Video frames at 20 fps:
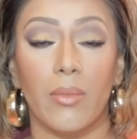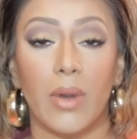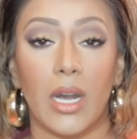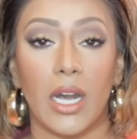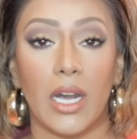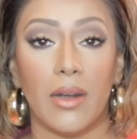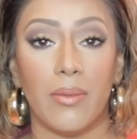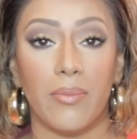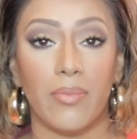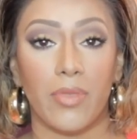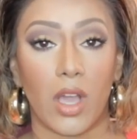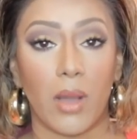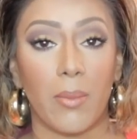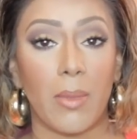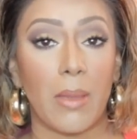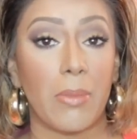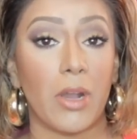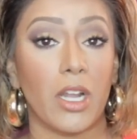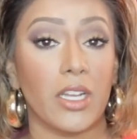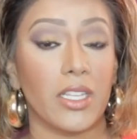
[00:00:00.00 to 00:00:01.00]

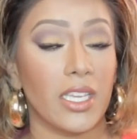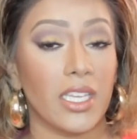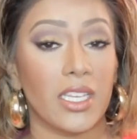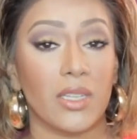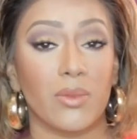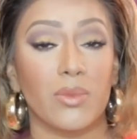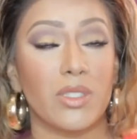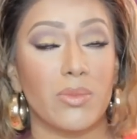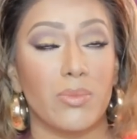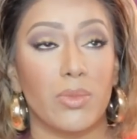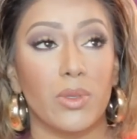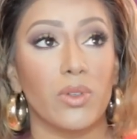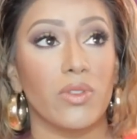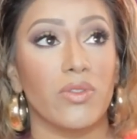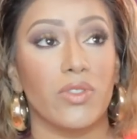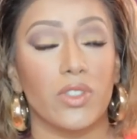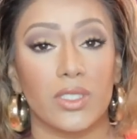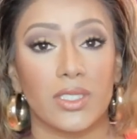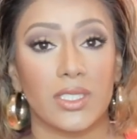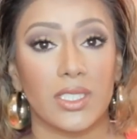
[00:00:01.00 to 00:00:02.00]
my body, and it was
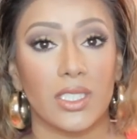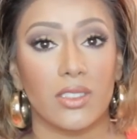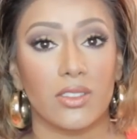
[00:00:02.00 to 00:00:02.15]
beautiful still.